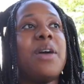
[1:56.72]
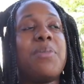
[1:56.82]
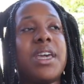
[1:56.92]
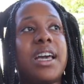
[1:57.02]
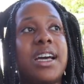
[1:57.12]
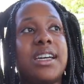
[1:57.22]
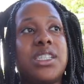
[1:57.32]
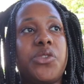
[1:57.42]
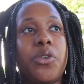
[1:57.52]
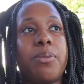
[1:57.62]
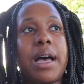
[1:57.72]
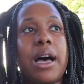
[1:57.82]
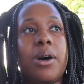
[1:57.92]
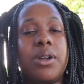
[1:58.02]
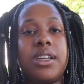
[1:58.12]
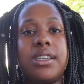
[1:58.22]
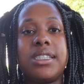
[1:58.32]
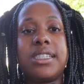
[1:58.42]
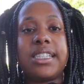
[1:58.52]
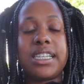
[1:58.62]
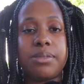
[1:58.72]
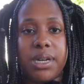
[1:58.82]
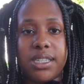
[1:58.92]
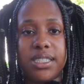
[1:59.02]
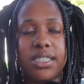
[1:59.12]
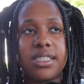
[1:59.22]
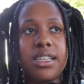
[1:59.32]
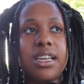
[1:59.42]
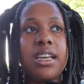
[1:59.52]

Because for about 6 months,